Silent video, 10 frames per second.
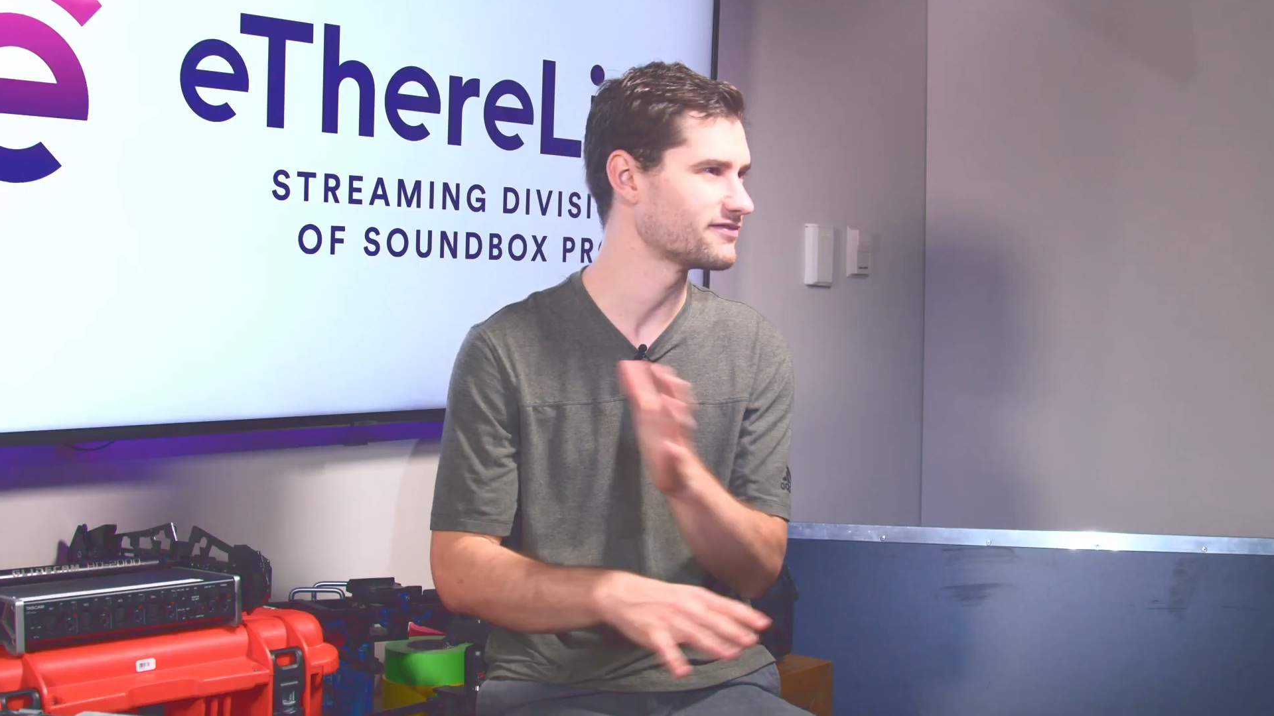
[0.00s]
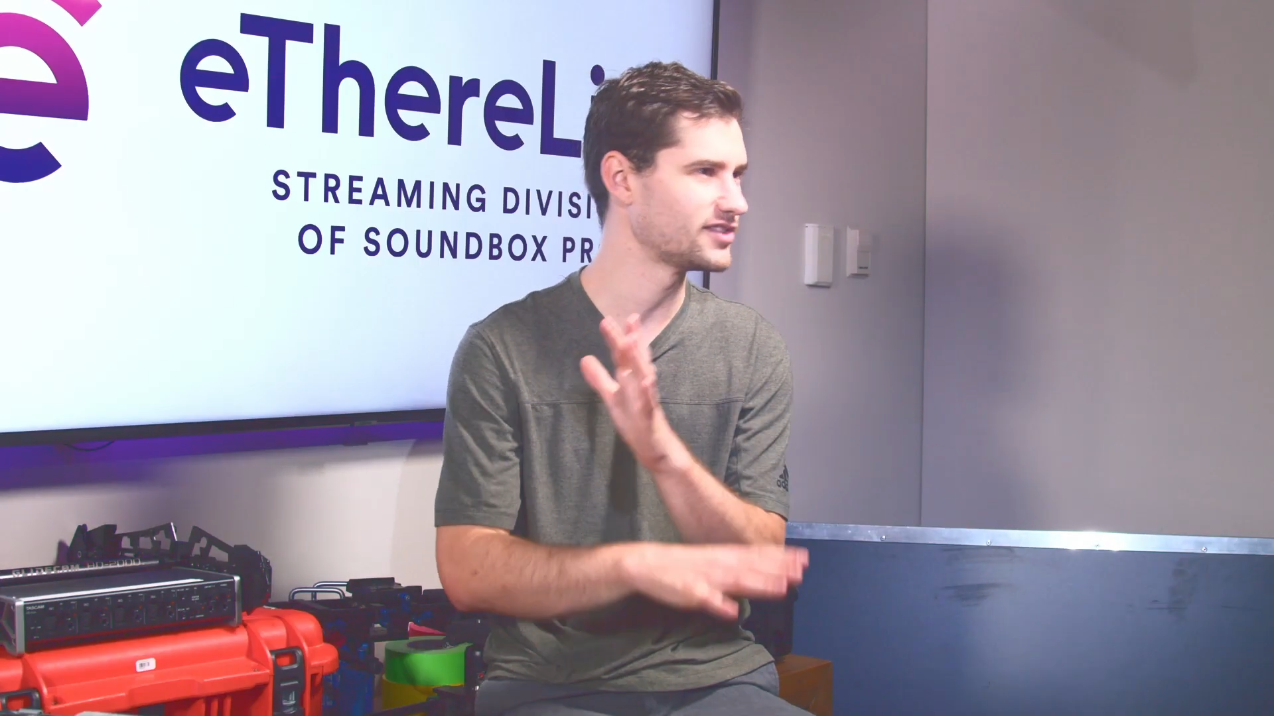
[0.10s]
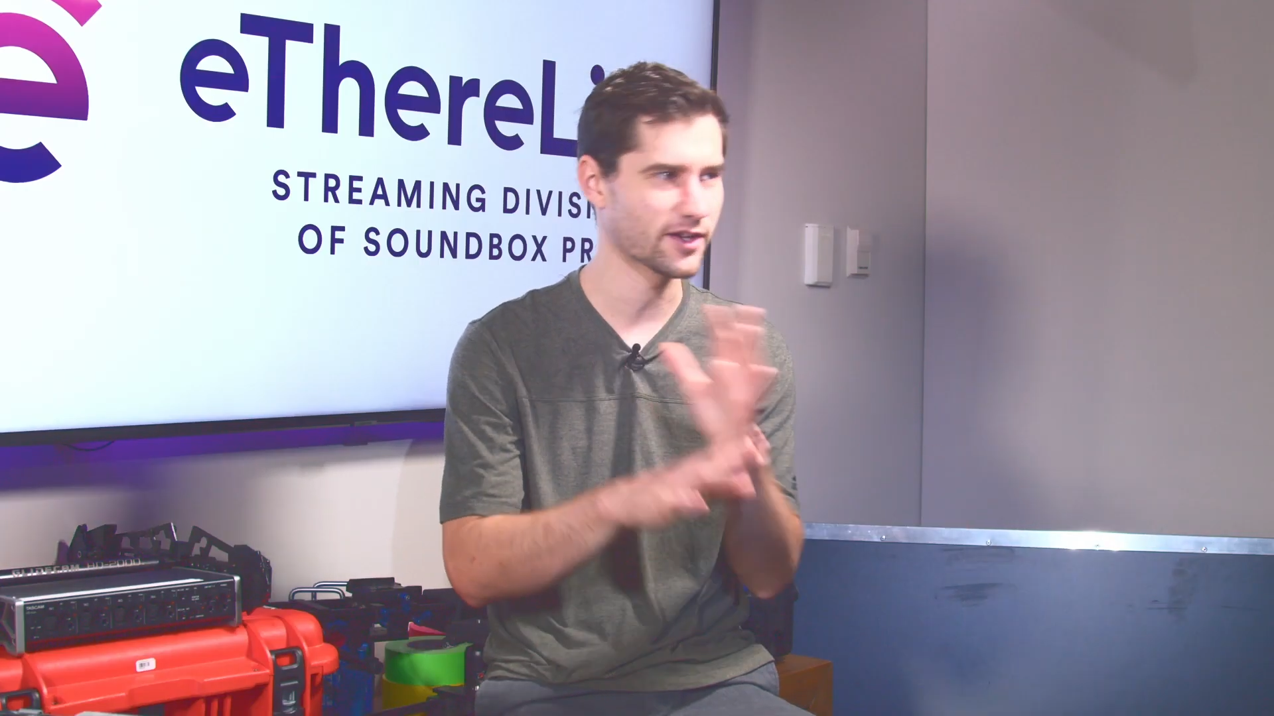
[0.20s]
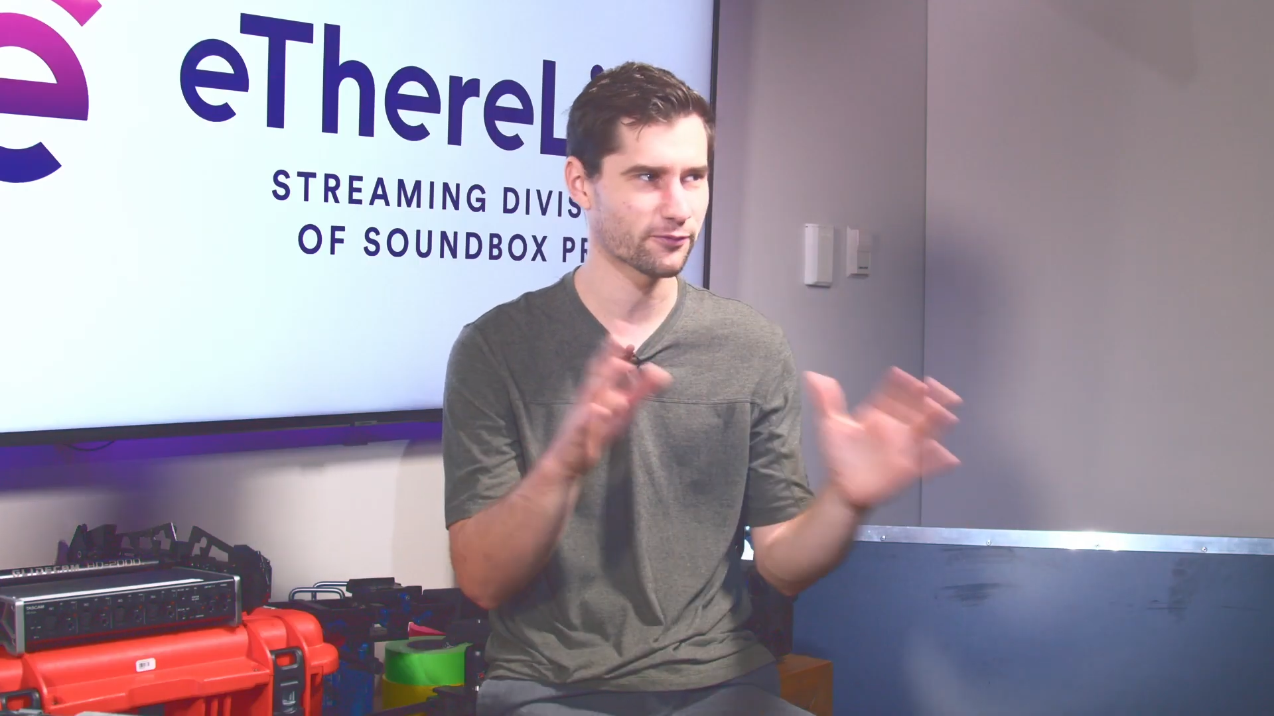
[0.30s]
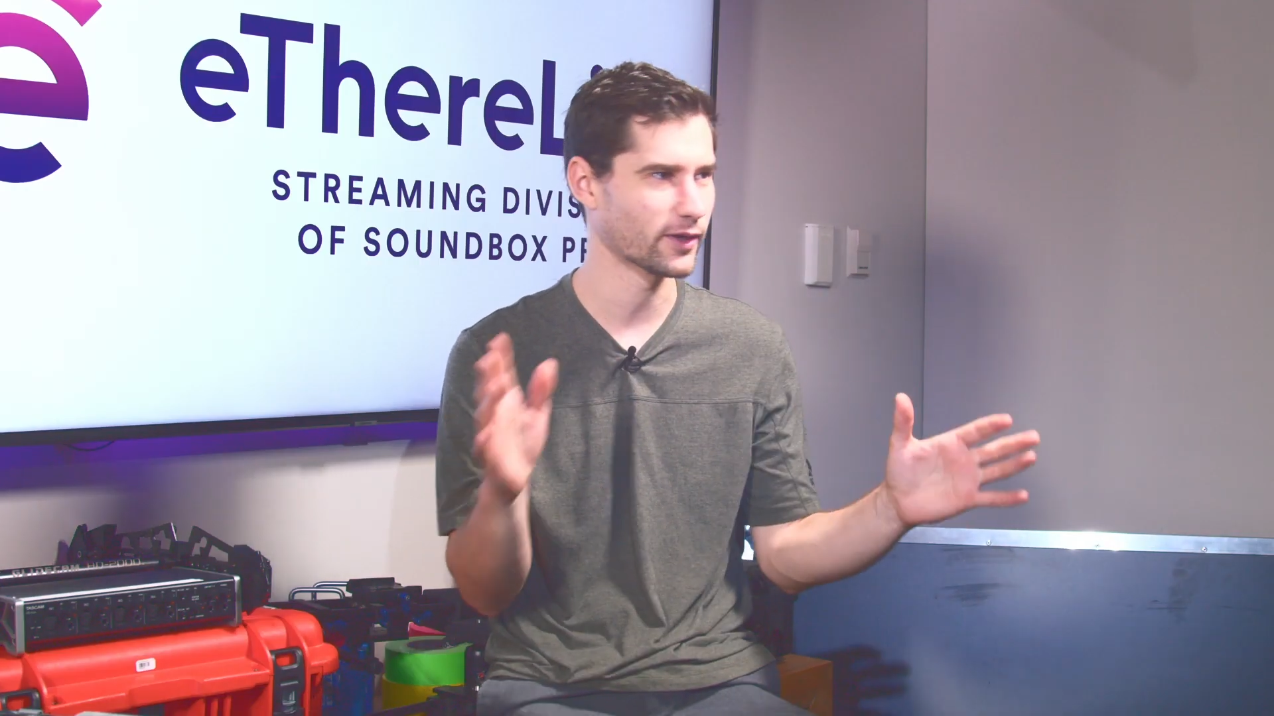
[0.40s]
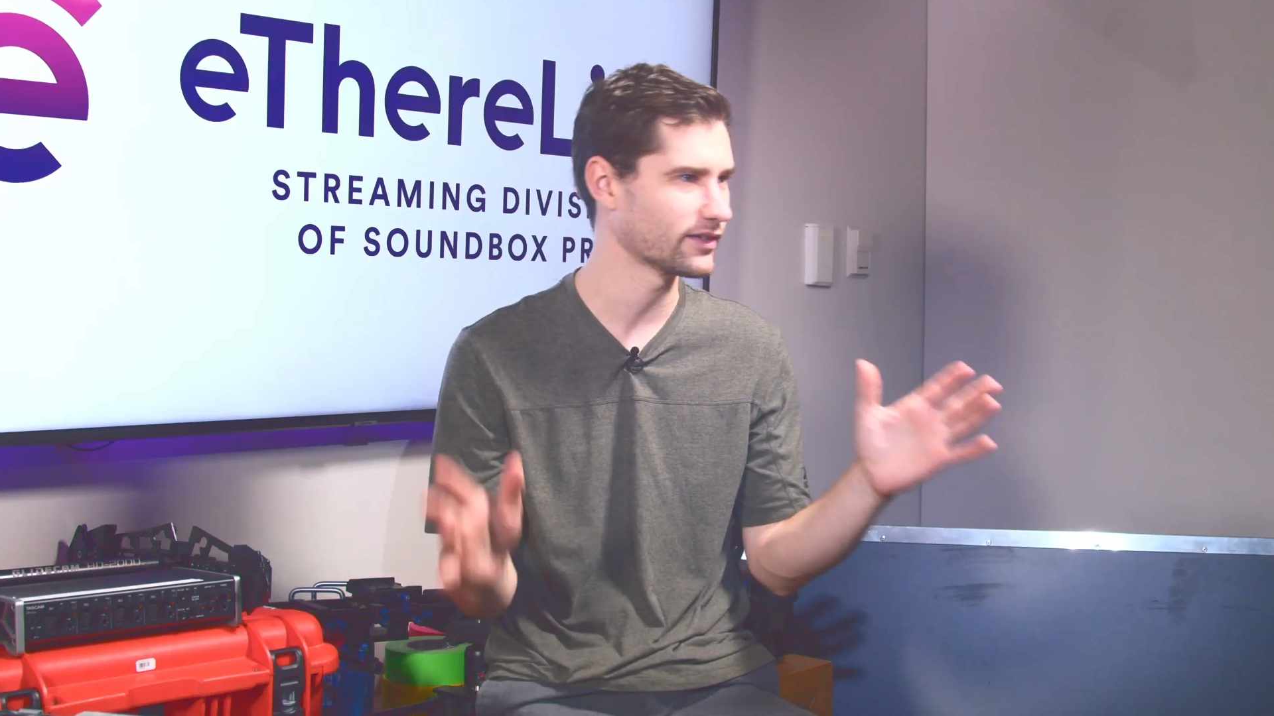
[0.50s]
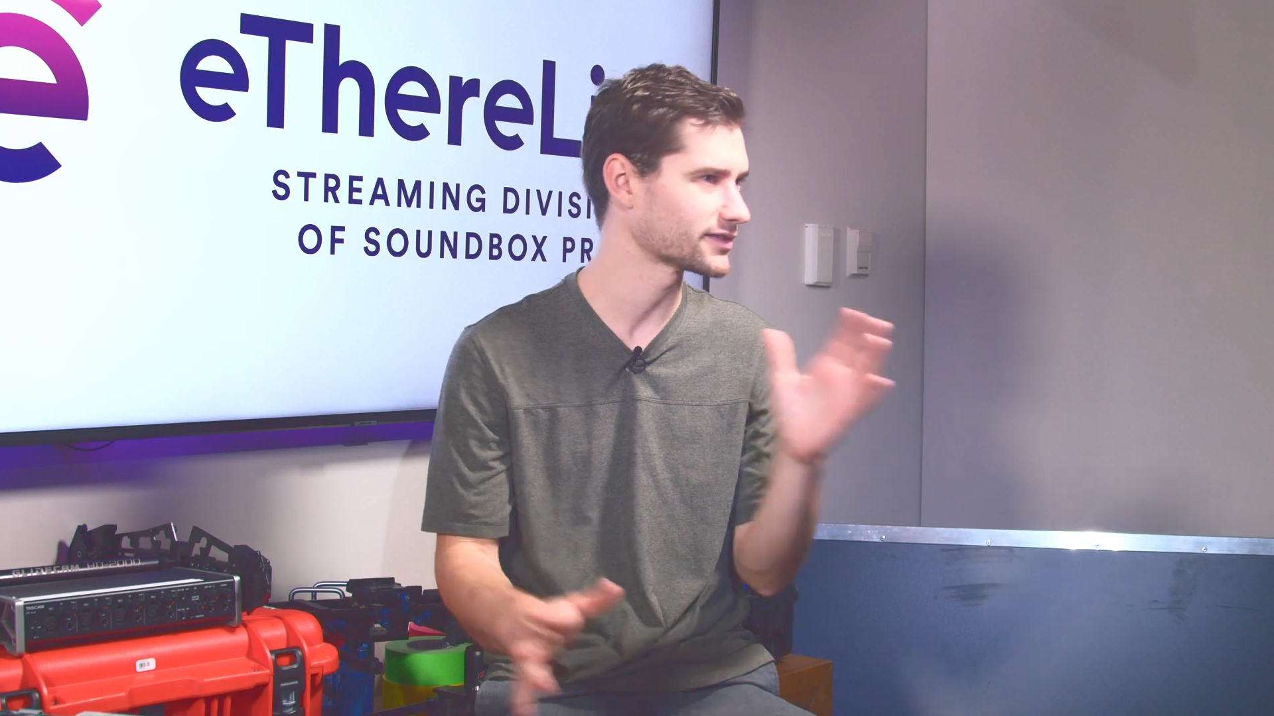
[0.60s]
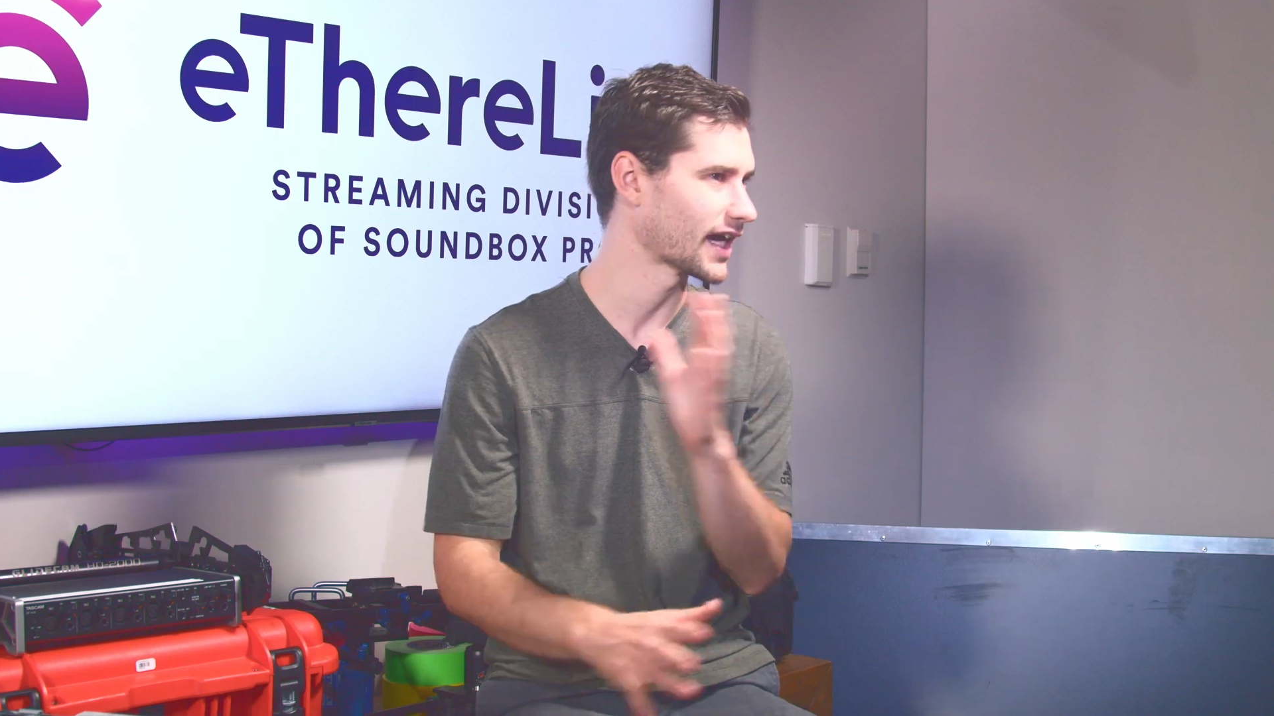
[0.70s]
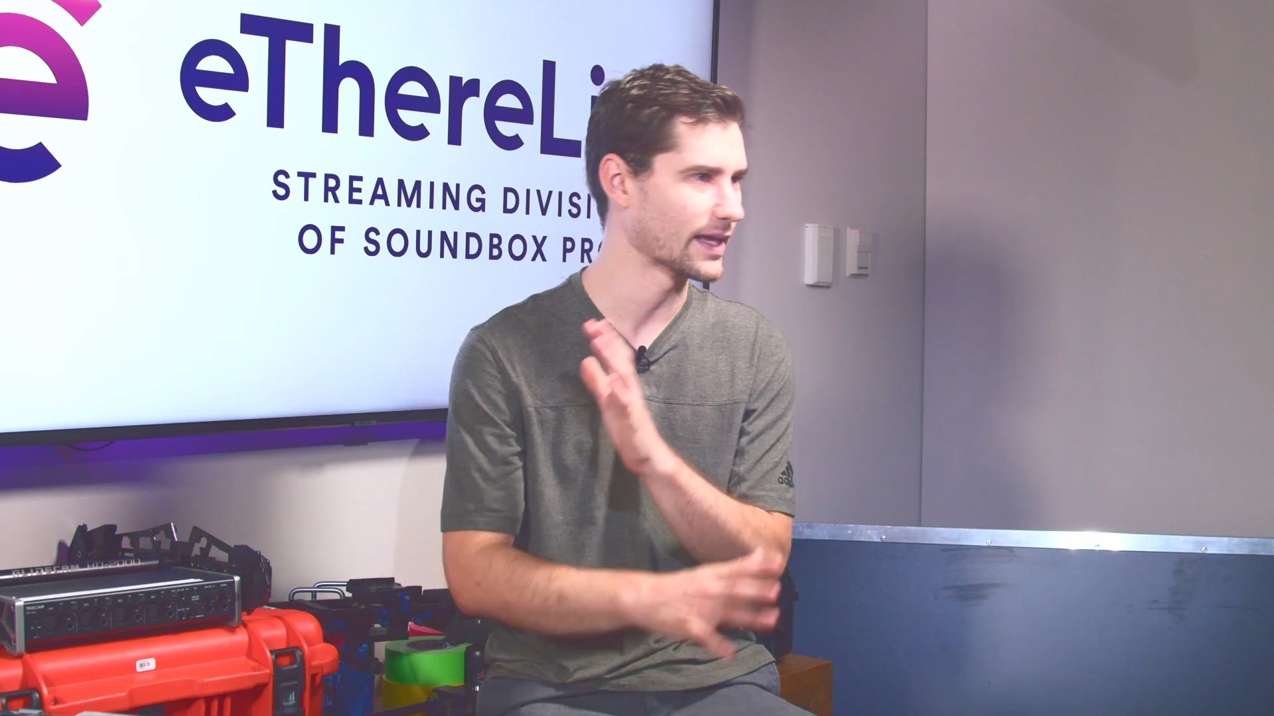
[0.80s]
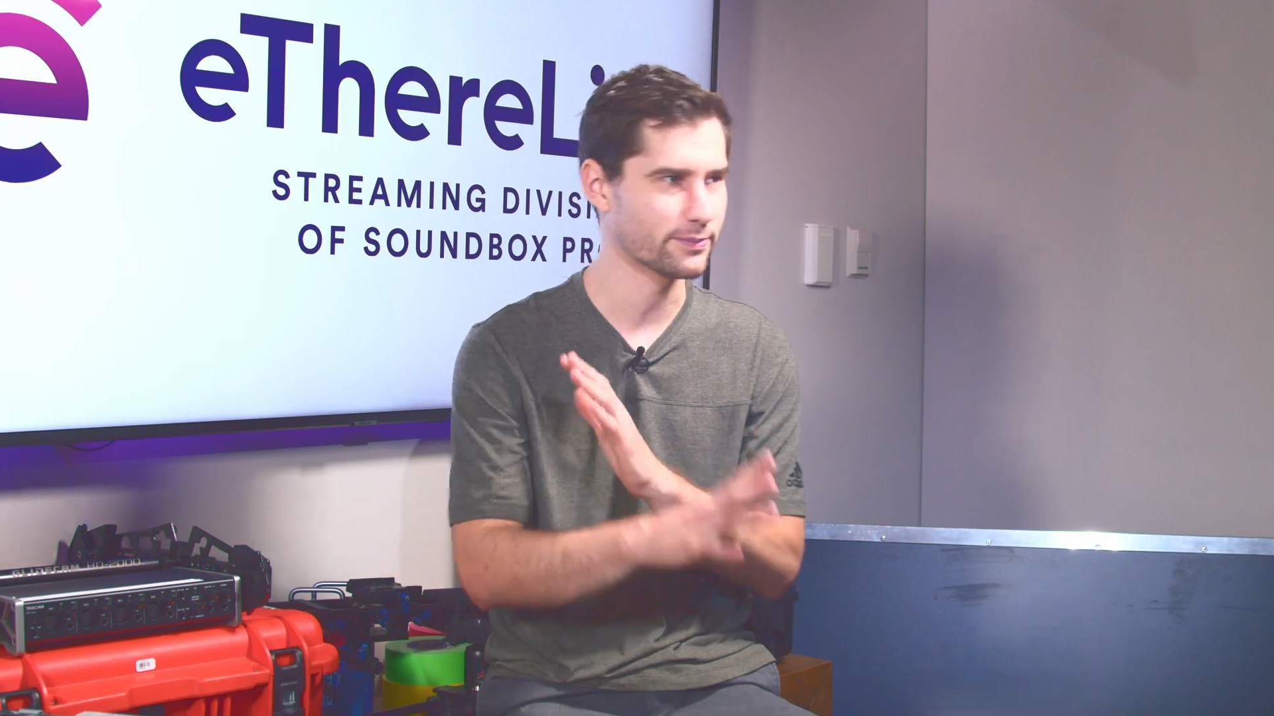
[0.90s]
different
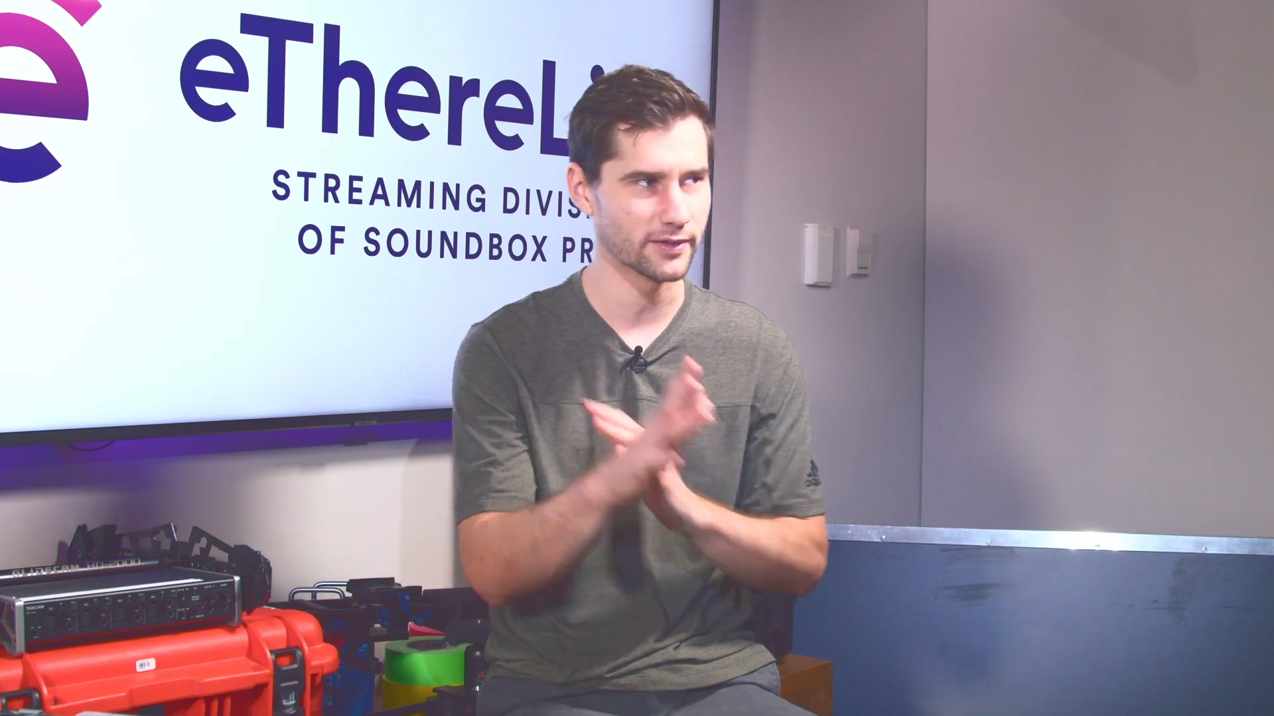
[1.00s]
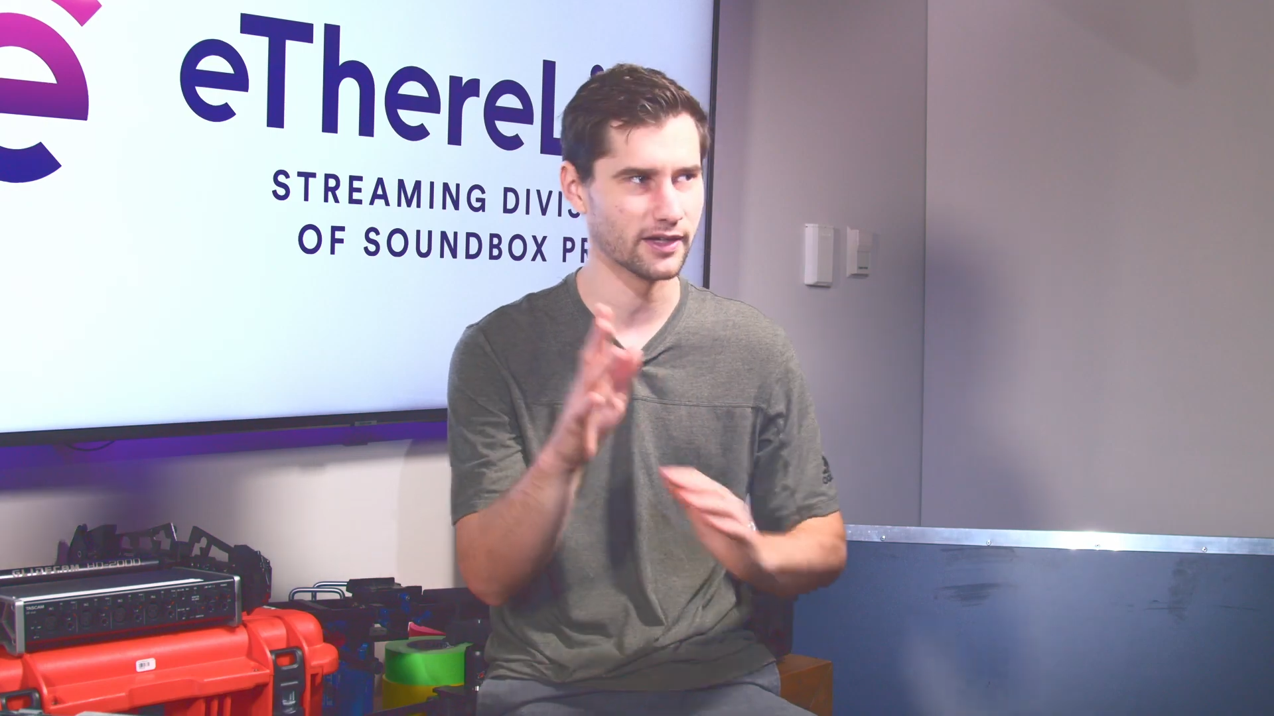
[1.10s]
type